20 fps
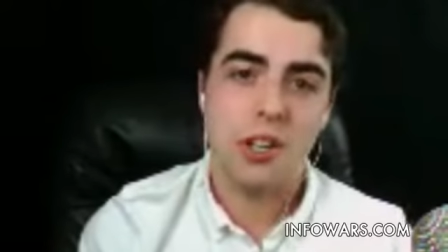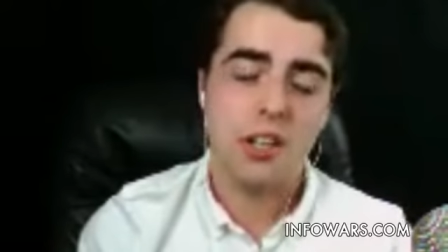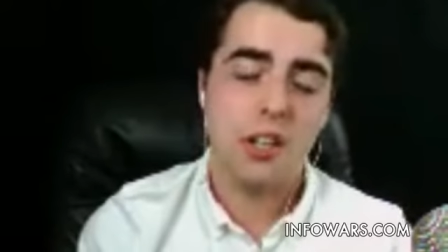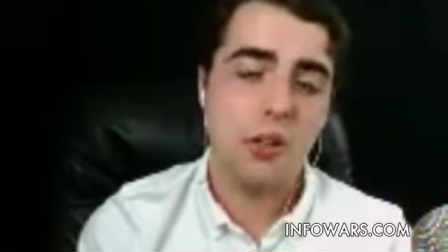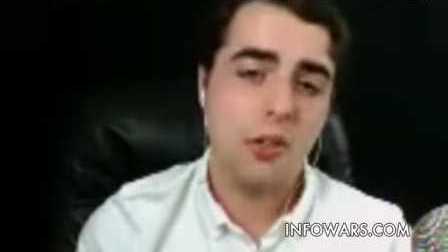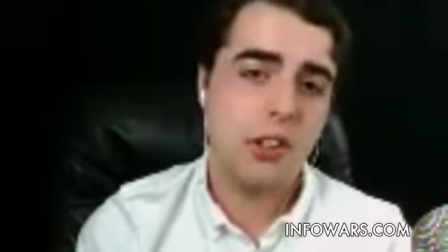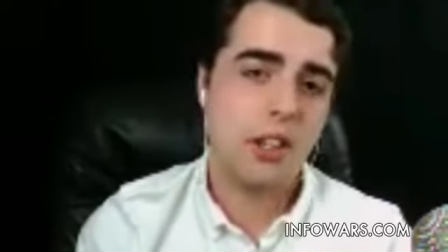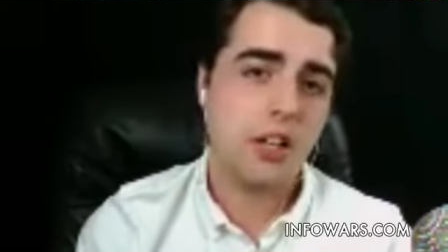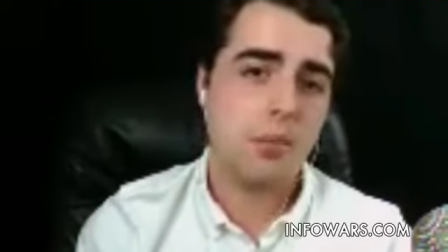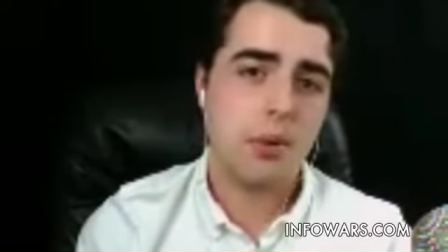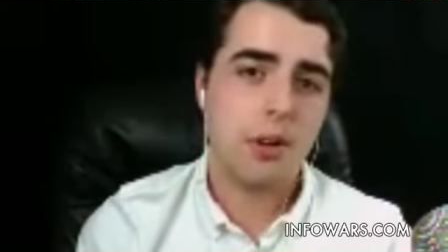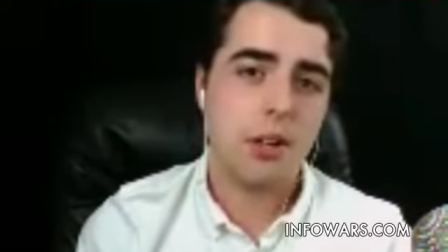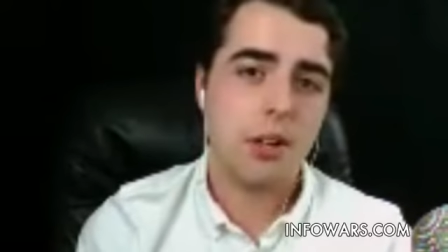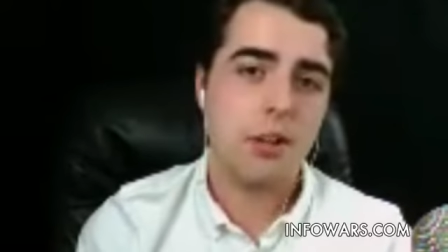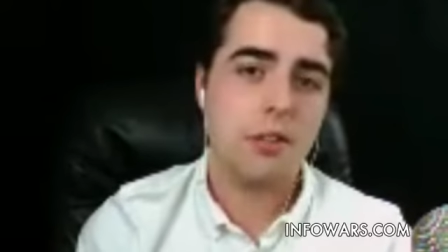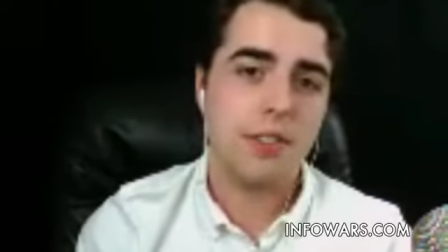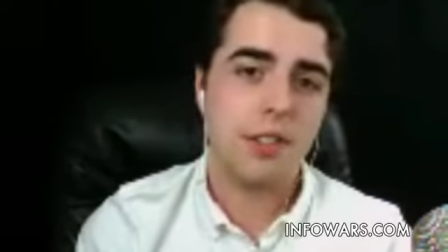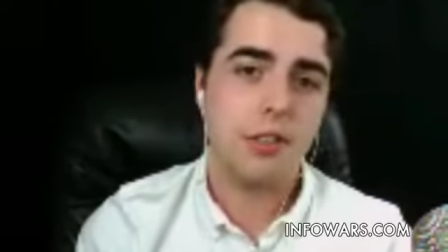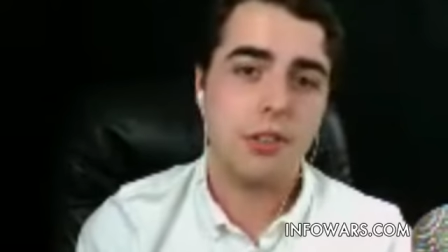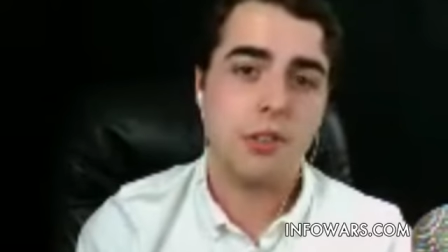You take apart
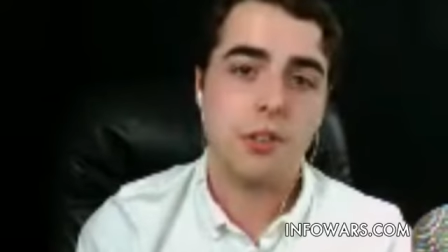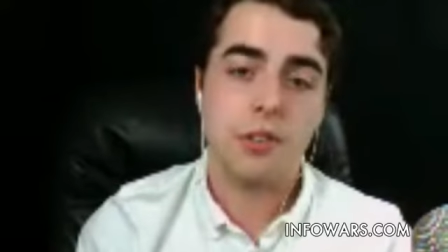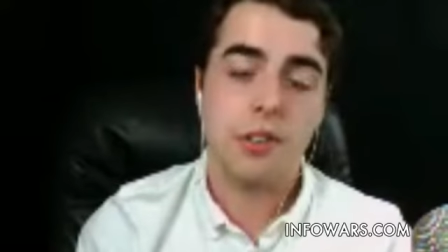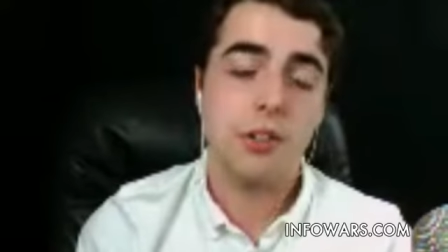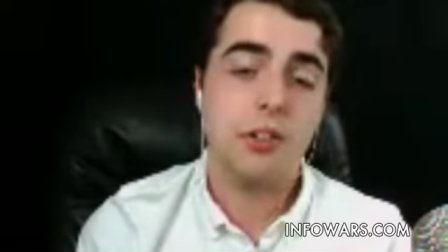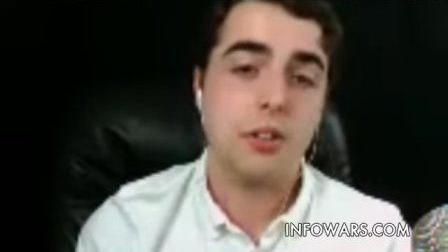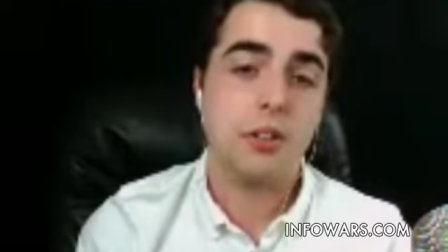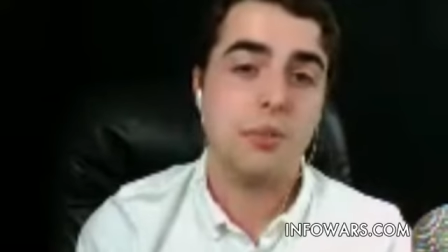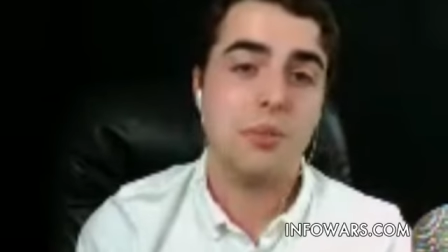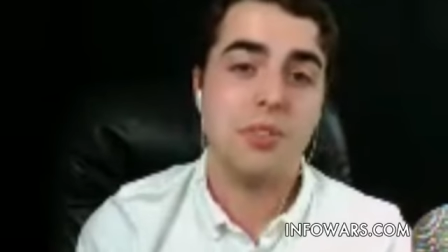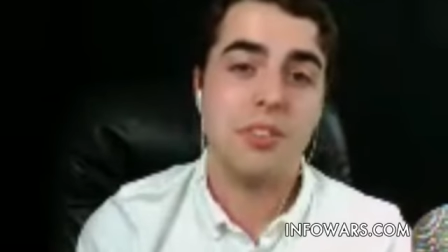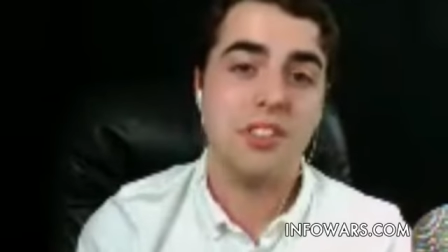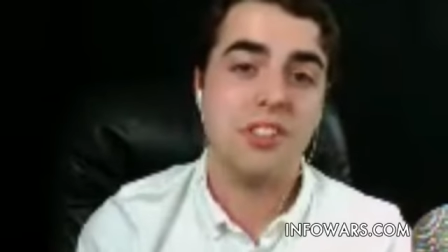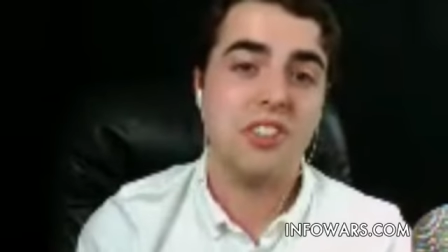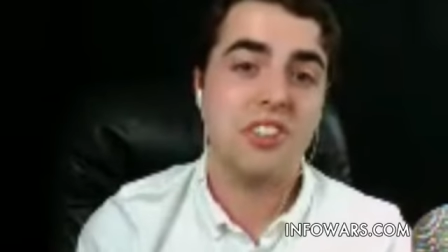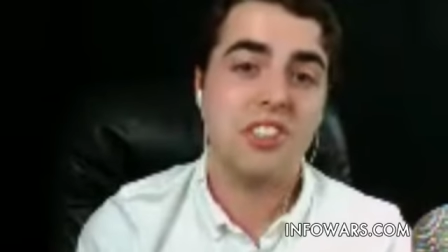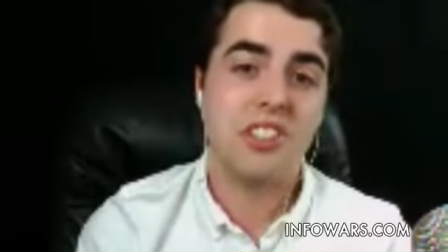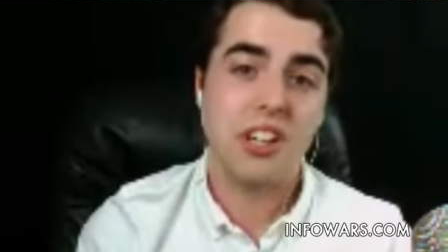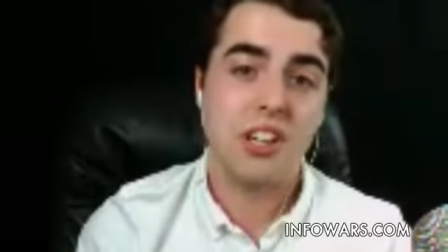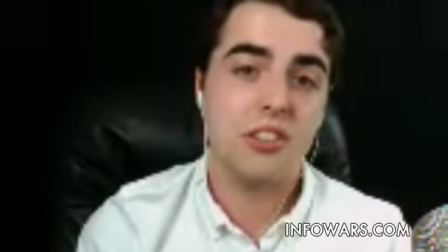your filter, there's some
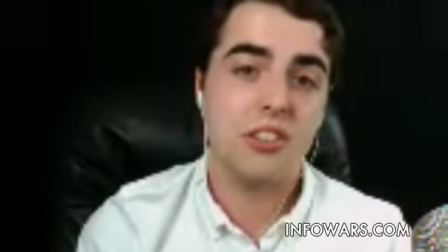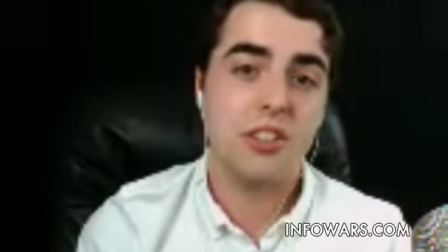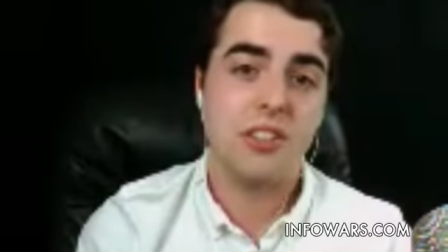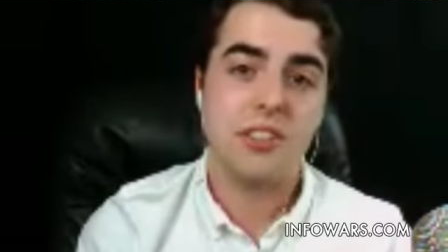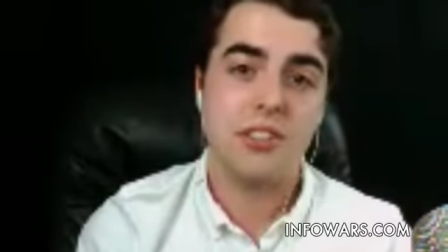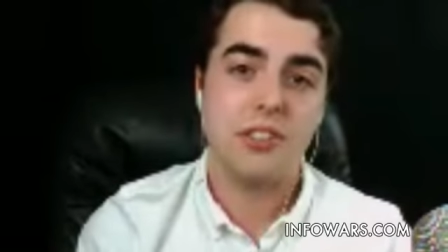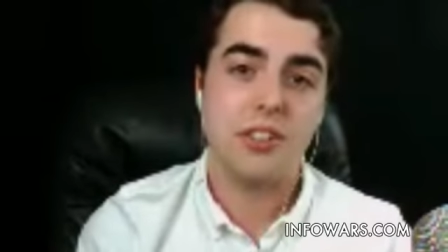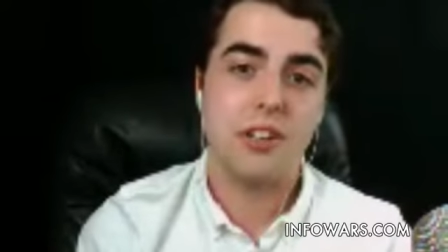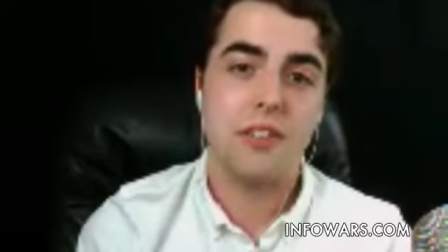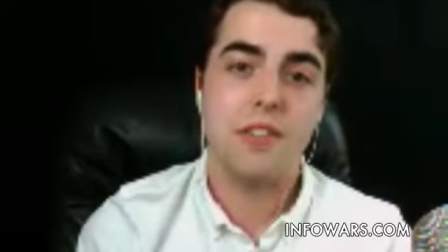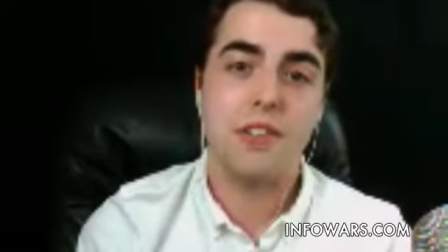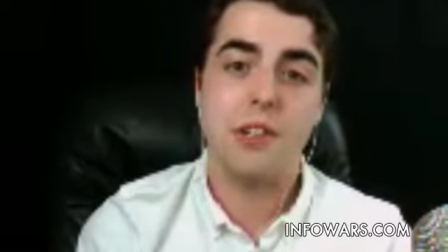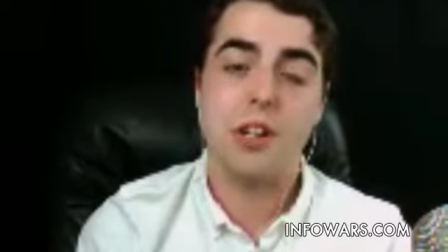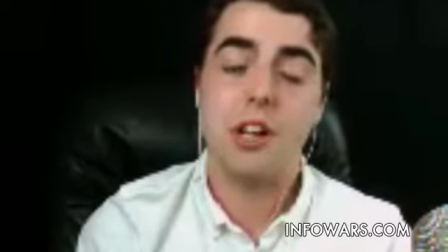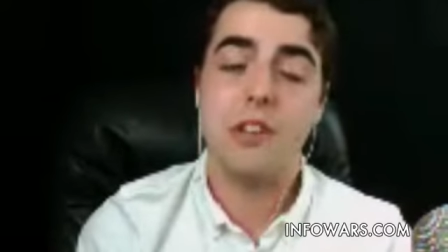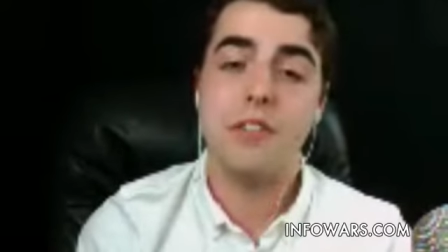disgusting stuff in there.